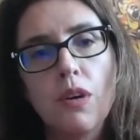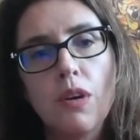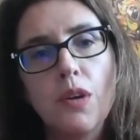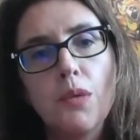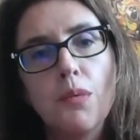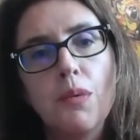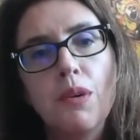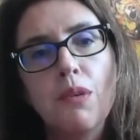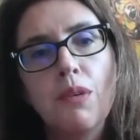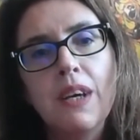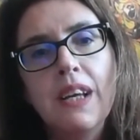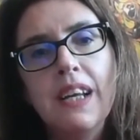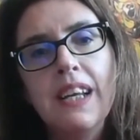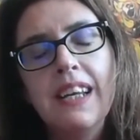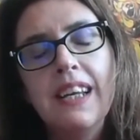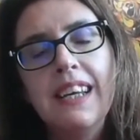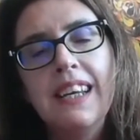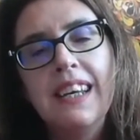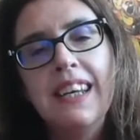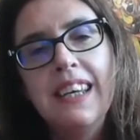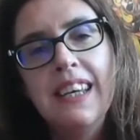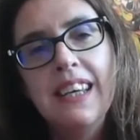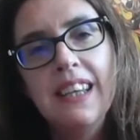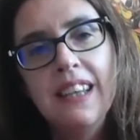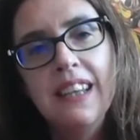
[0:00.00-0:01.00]
And we really
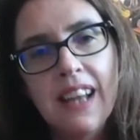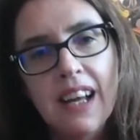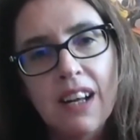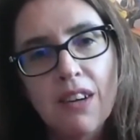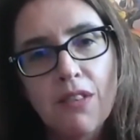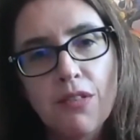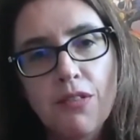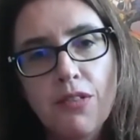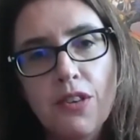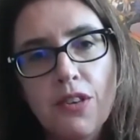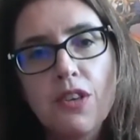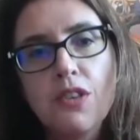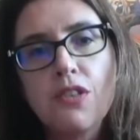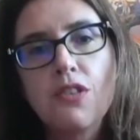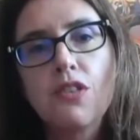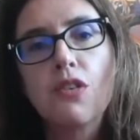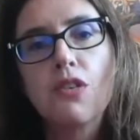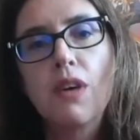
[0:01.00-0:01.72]
need that first